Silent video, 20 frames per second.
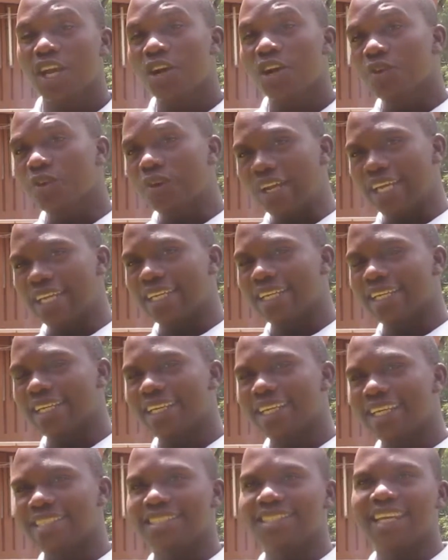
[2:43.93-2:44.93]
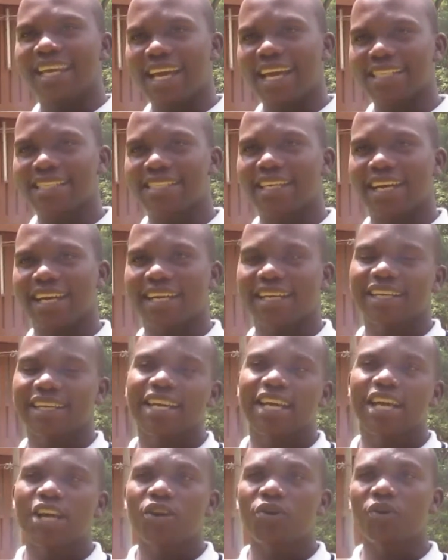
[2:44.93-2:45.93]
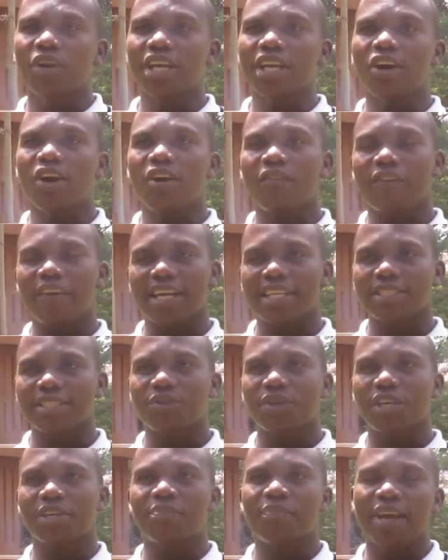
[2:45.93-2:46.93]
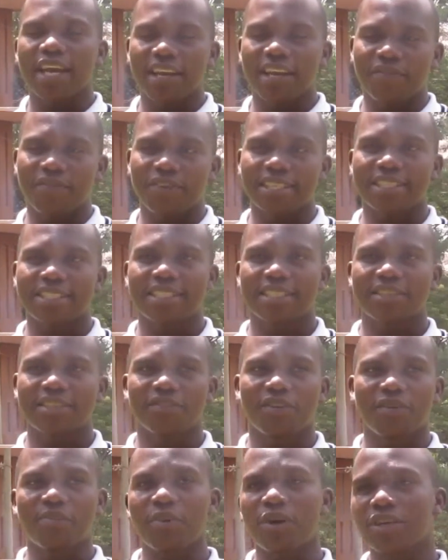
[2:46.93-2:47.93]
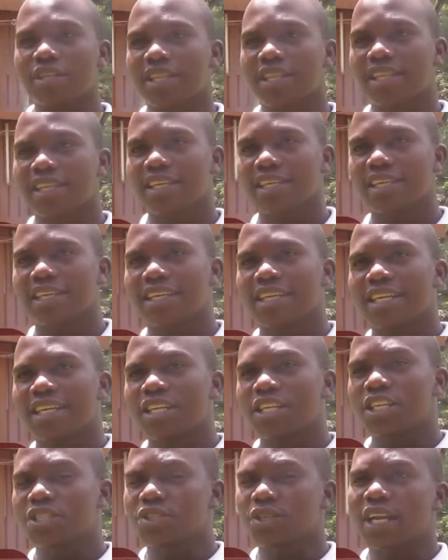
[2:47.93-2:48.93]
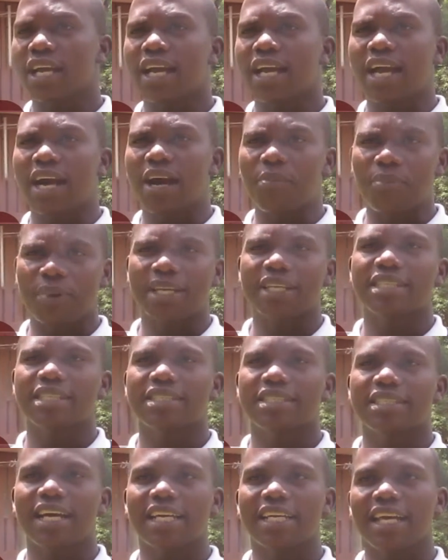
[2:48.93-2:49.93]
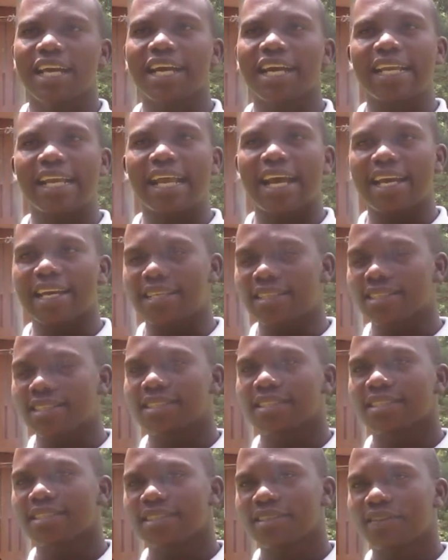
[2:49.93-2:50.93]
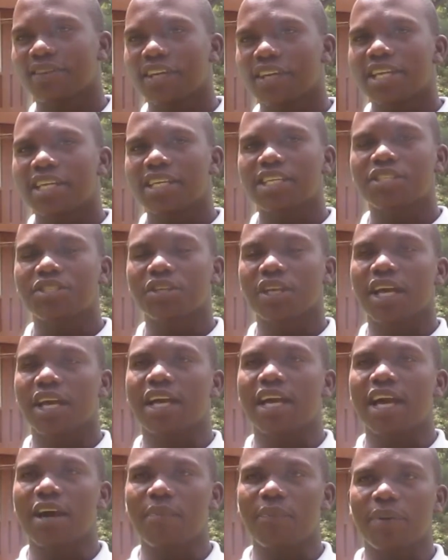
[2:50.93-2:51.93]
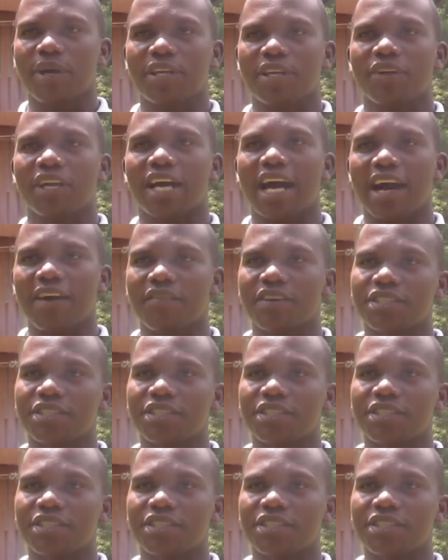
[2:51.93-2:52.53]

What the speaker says: Green is the answer. Green offers great benefits for both the solar companies and their clients. The solar company will have a